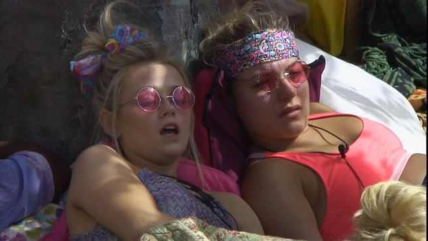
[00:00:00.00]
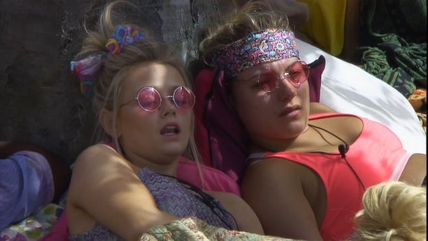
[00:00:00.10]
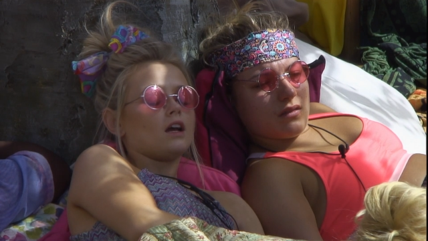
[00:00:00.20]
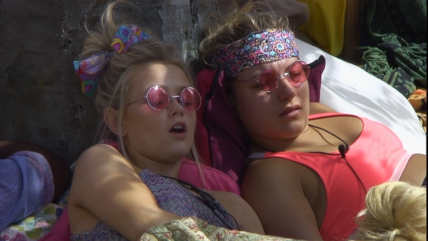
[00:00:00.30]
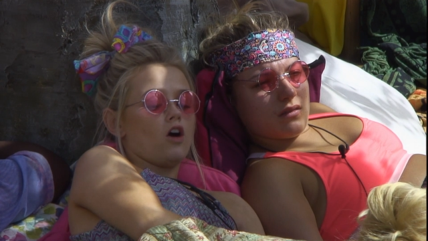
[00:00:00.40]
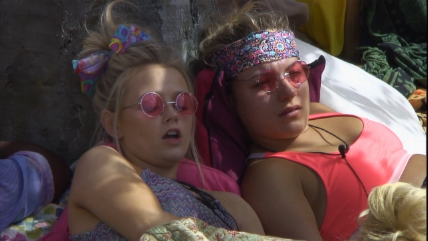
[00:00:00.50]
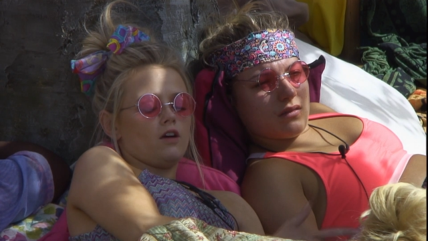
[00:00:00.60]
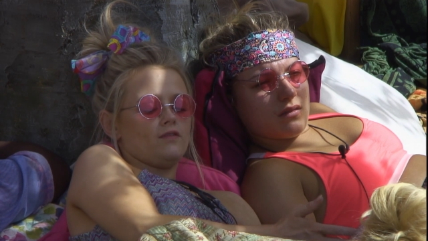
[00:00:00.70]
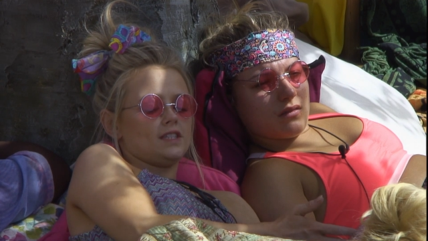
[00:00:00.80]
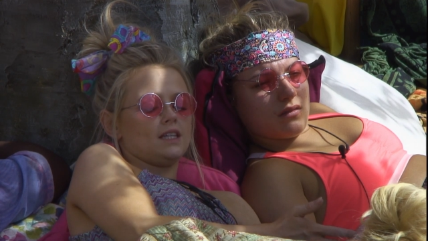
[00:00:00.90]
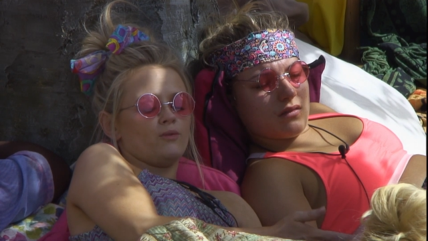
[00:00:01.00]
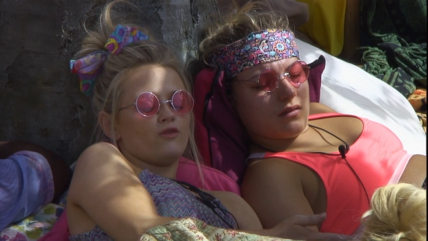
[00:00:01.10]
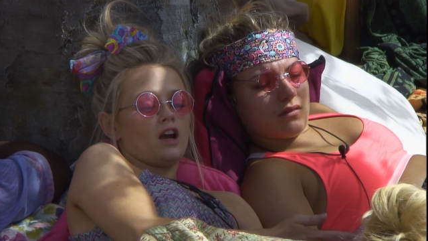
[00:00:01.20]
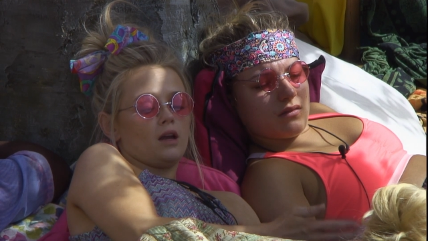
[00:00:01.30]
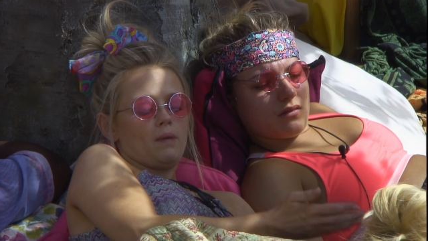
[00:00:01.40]
Speaker 1: Yeah. Like I obviously am
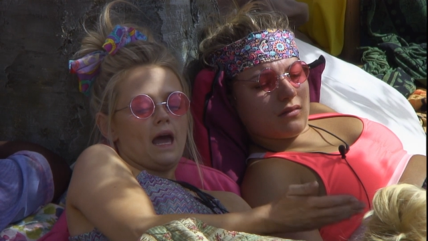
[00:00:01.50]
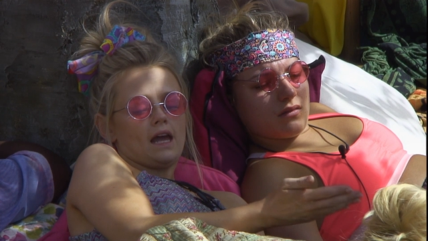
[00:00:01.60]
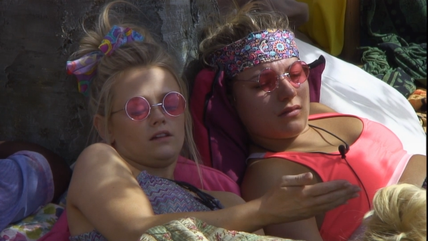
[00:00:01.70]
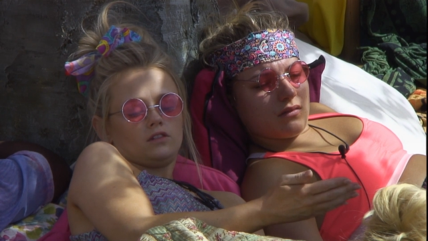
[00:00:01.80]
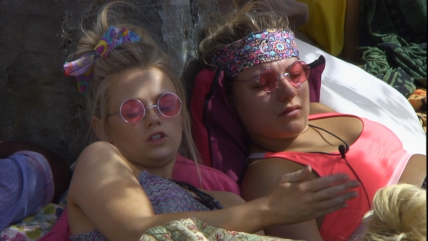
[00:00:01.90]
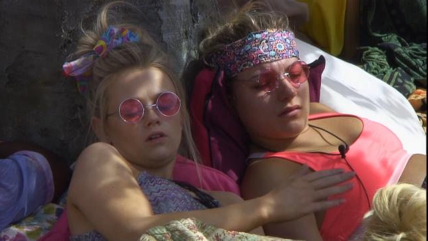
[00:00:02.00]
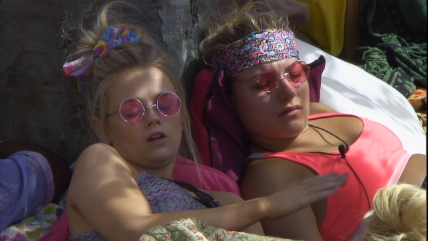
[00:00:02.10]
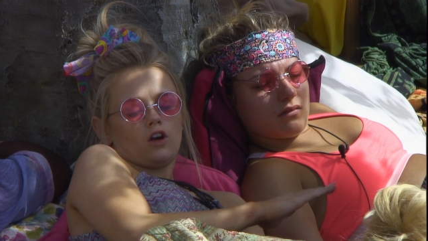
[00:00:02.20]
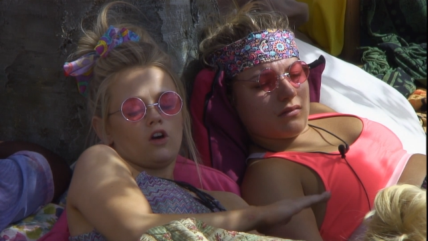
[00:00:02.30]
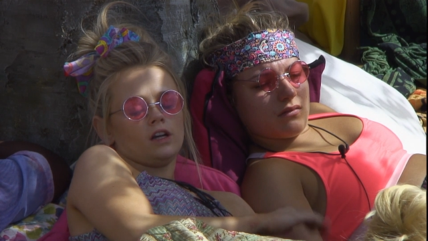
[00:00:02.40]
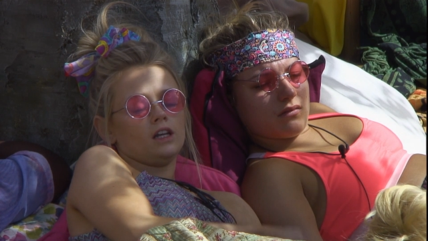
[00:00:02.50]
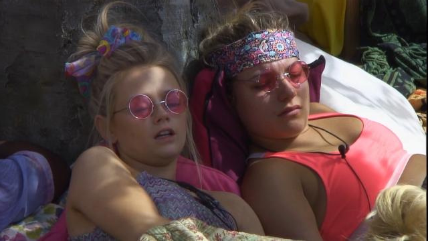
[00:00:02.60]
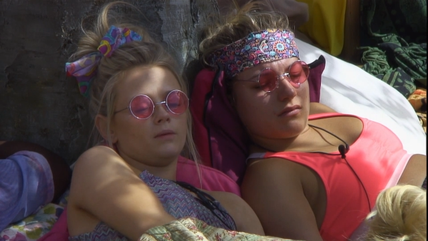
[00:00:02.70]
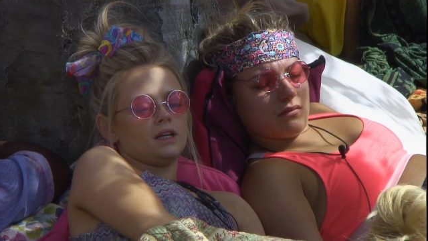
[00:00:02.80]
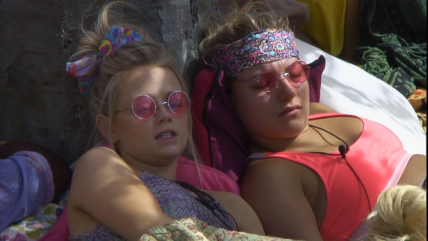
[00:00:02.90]
very pale. So like I
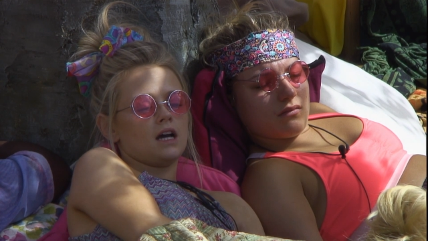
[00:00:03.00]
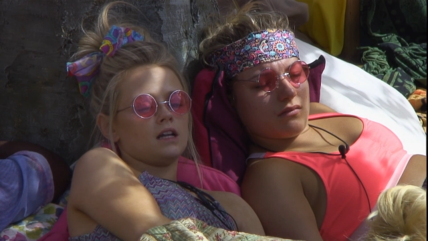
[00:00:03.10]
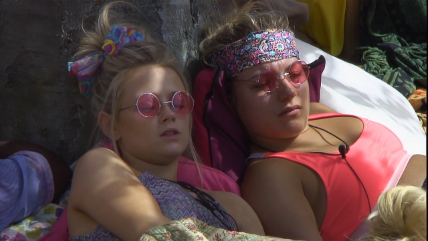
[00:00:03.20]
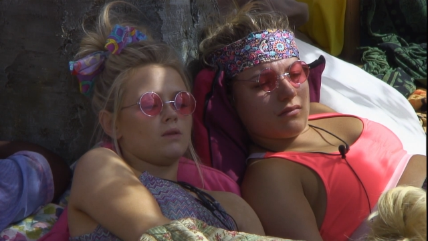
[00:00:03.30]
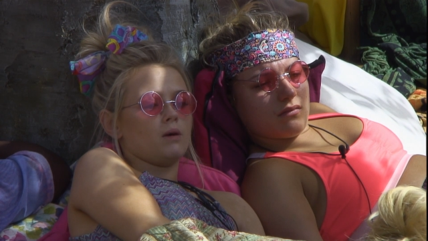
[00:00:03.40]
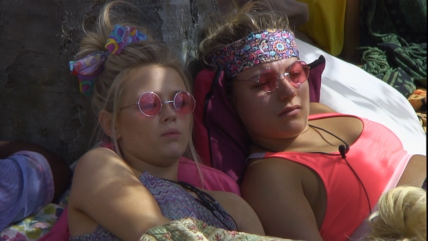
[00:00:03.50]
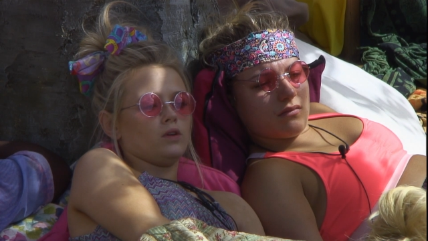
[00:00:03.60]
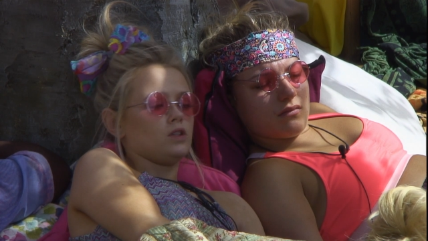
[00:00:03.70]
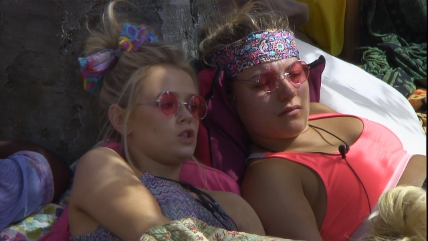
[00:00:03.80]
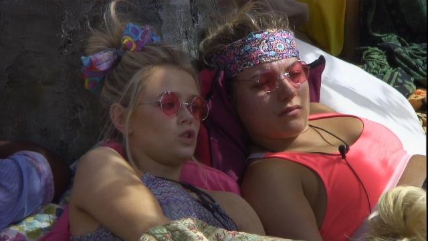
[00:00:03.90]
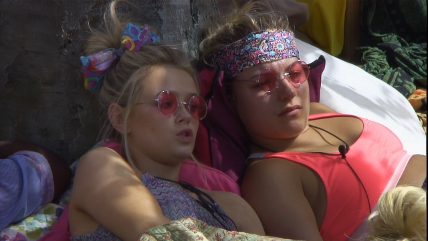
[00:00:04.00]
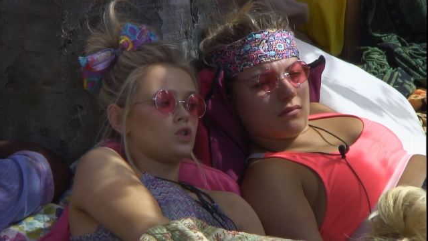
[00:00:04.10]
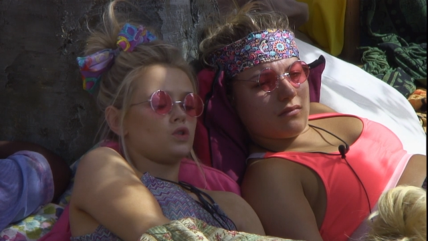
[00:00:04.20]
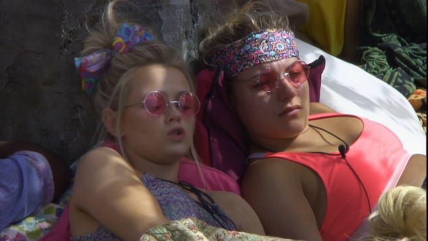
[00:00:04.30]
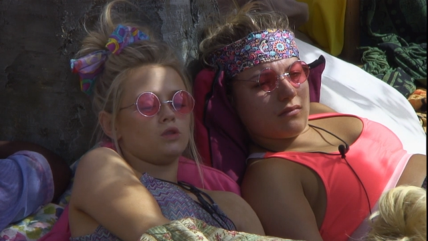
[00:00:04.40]
like a bit of tan as well, but it's
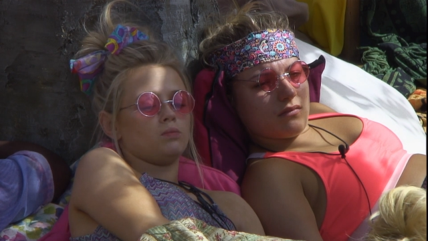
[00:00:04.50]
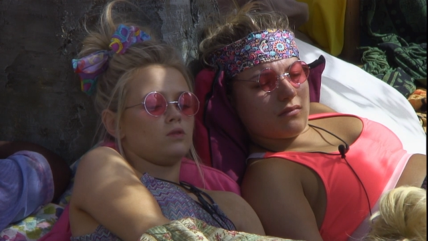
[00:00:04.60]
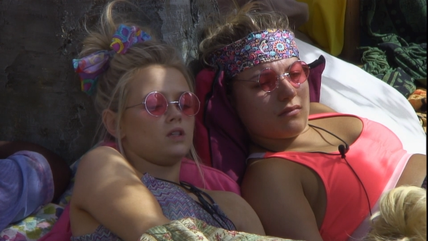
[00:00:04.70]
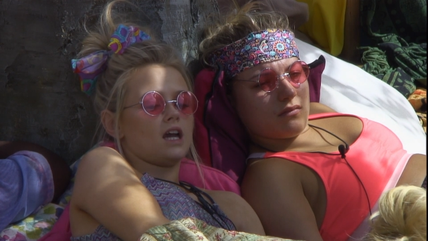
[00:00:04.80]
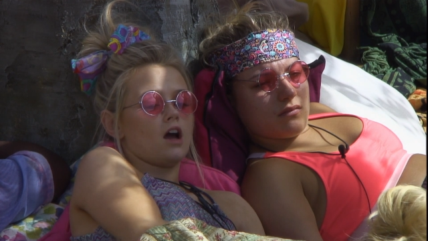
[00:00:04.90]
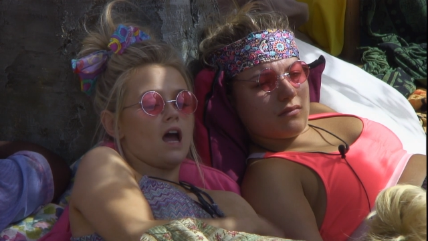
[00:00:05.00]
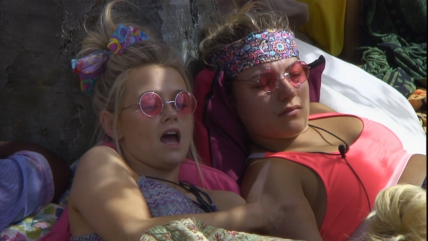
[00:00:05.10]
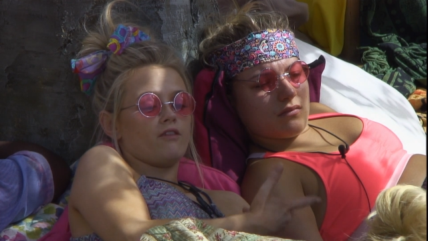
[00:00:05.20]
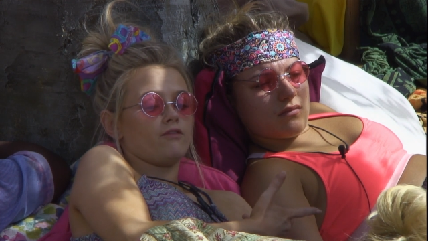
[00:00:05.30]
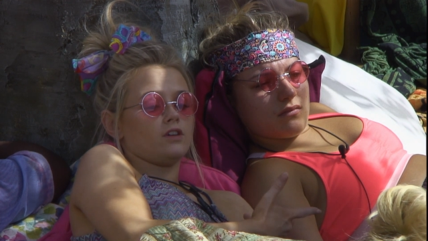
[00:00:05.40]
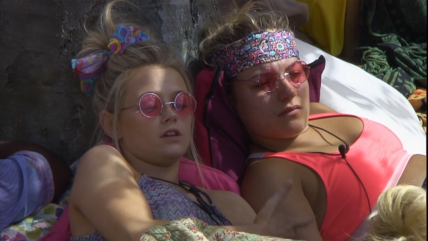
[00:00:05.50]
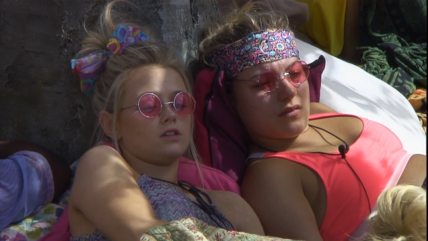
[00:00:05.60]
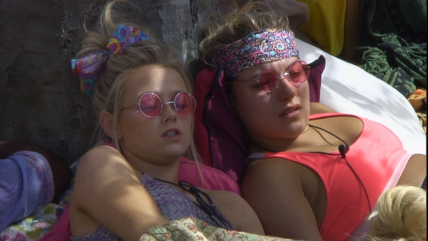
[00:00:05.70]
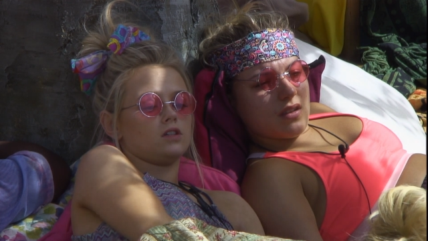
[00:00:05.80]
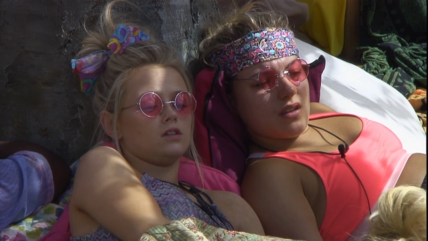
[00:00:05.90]
just such a bloody a
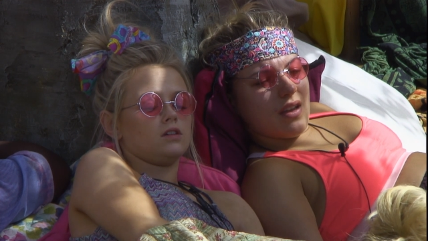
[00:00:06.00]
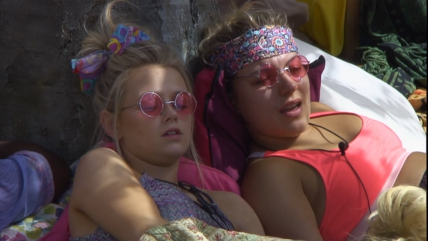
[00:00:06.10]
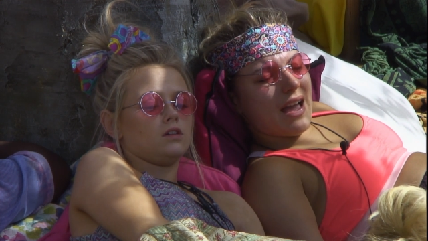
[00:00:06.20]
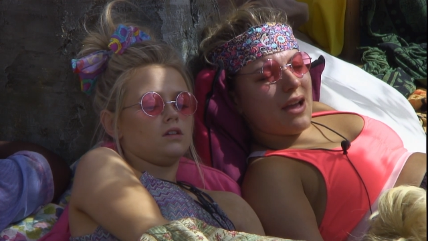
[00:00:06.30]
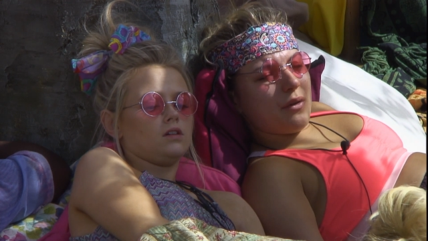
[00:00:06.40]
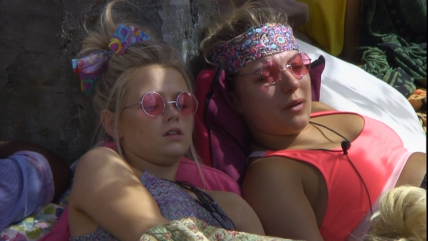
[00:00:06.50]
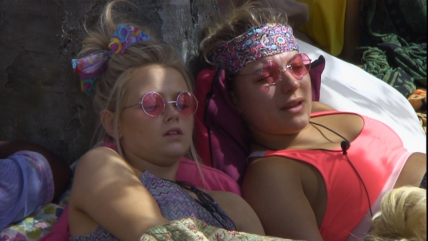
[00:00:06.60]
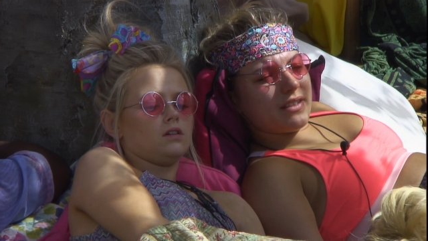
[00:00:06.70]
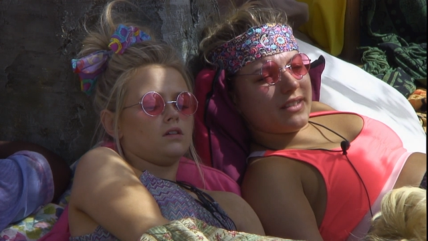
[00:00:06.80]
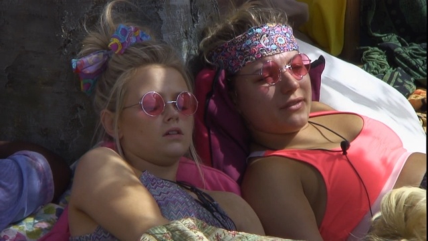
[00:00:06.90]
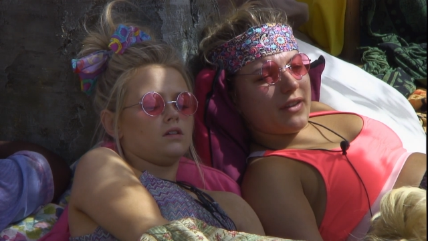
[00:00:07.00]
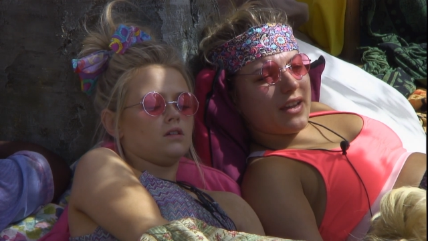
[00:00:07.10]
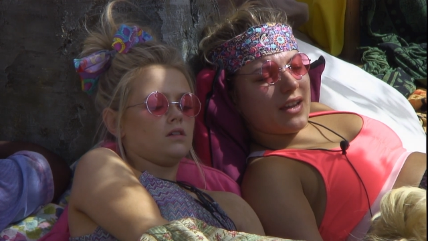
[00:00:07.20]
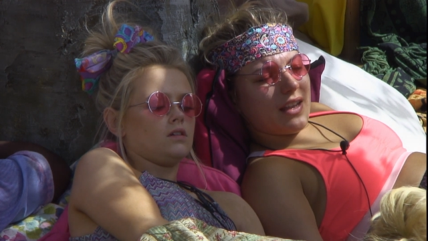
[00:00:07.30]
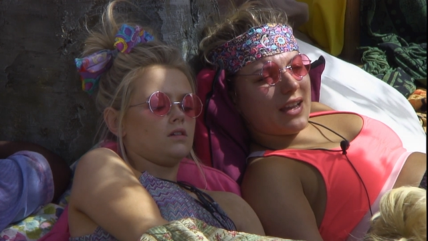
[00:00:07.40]
effort.
Speaker 2: Mm. How are you meant to,
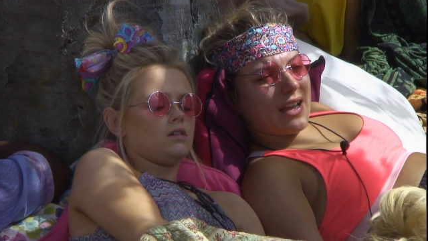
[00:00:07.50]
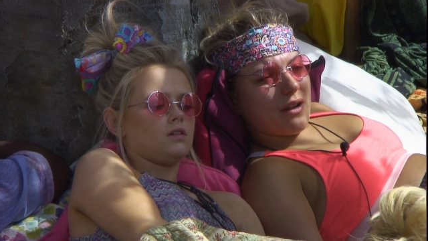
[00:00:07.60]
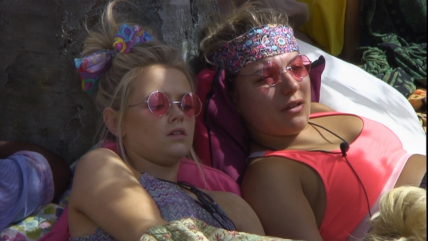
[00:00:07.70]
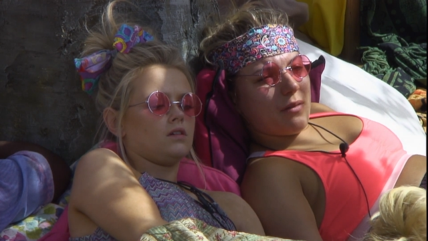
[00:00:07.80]
like how are